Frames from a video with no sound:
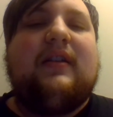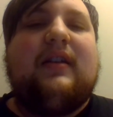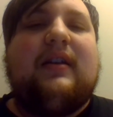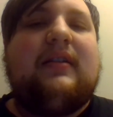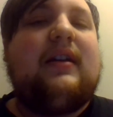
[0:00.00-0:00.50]

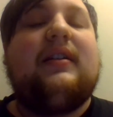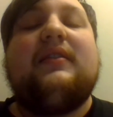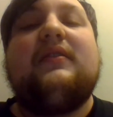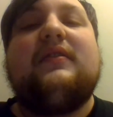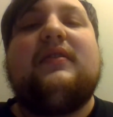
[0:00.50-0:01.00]
And that
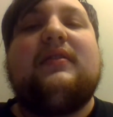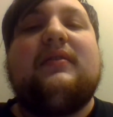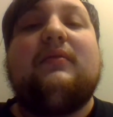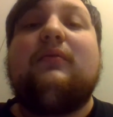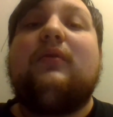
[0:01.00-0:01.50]
is
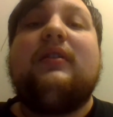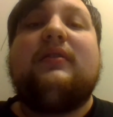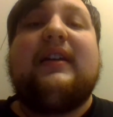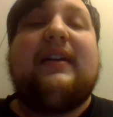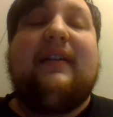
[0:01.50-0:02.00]
what
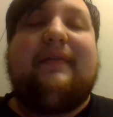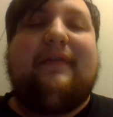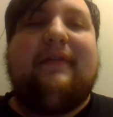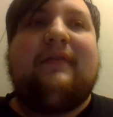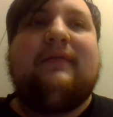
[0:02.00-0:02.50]

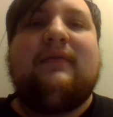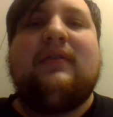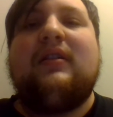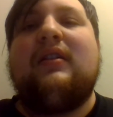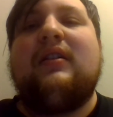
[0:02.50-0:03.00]
if
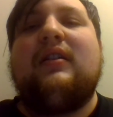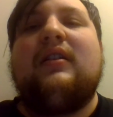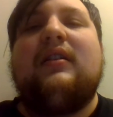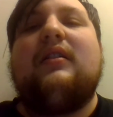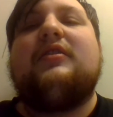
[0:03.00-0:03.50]

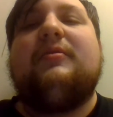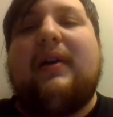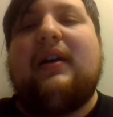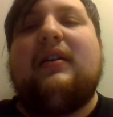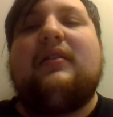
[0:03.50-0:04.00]

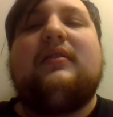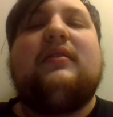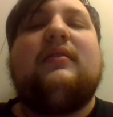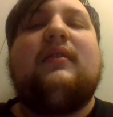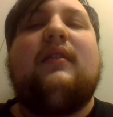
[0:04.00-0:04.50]

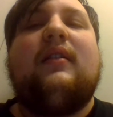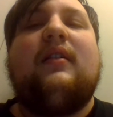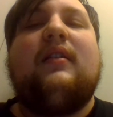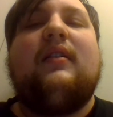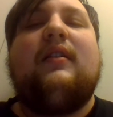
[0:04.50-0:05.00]
Japan
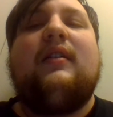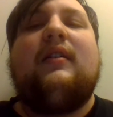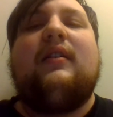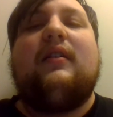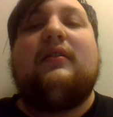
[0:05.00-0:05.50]

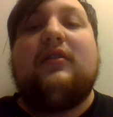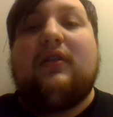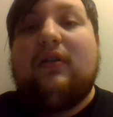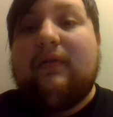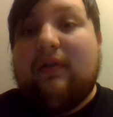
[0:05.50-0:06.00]
took
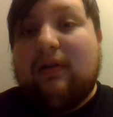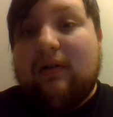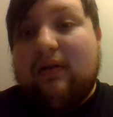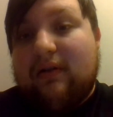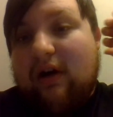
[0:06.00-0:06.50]

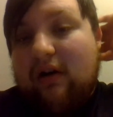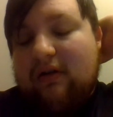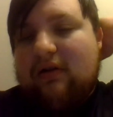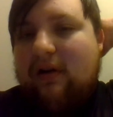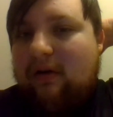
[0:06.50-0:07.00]
over,
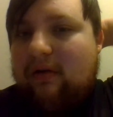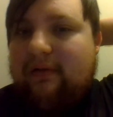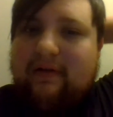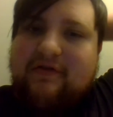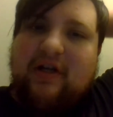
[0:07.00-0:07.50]
conquered all
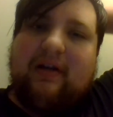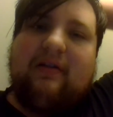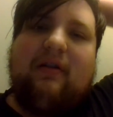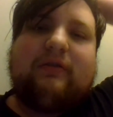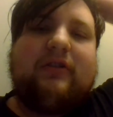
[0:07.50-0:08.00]
of China.
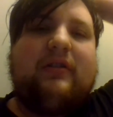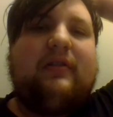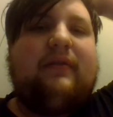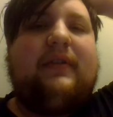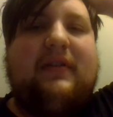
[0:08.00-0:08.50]

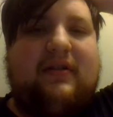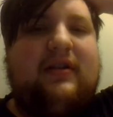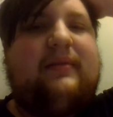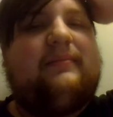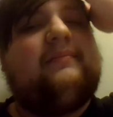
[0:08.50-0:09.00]
Alternative
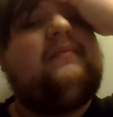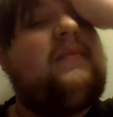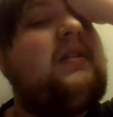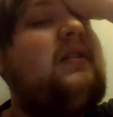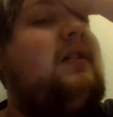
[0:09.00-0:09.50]
history.
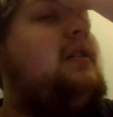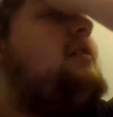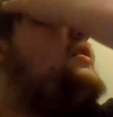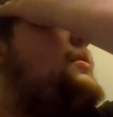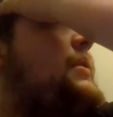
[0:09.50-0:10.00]

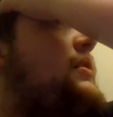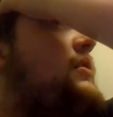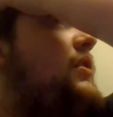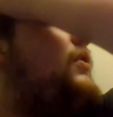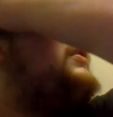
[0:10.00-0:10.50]
I'm not going
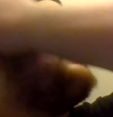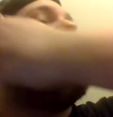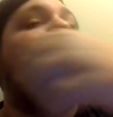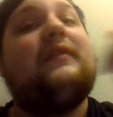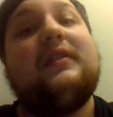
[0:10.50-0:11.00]
to call it
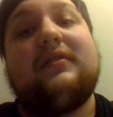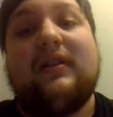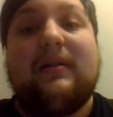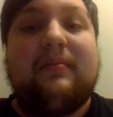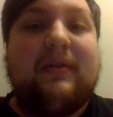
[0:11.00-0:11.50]
alternative
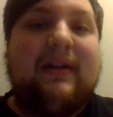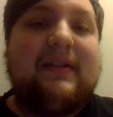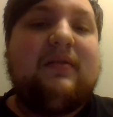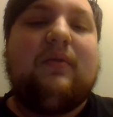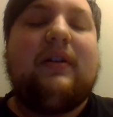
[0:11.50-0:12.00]
history, but
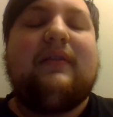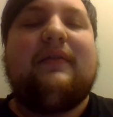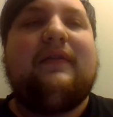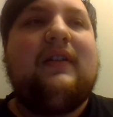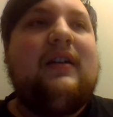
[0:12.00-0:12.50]
that's a what
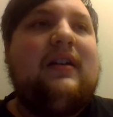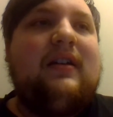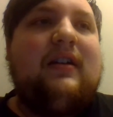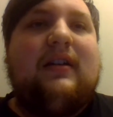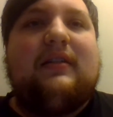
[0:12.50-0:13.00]
if.
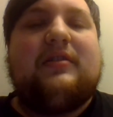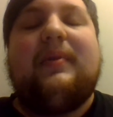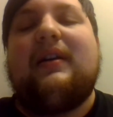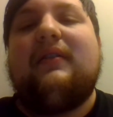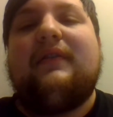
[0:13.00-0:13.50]

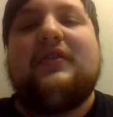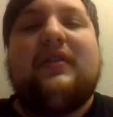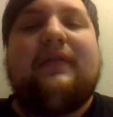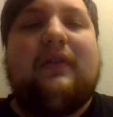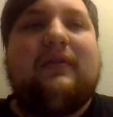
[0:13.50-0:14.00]
Japan eventually
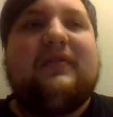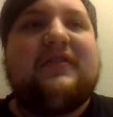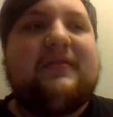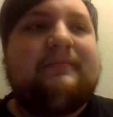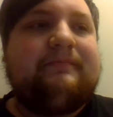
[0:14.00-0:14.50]
falls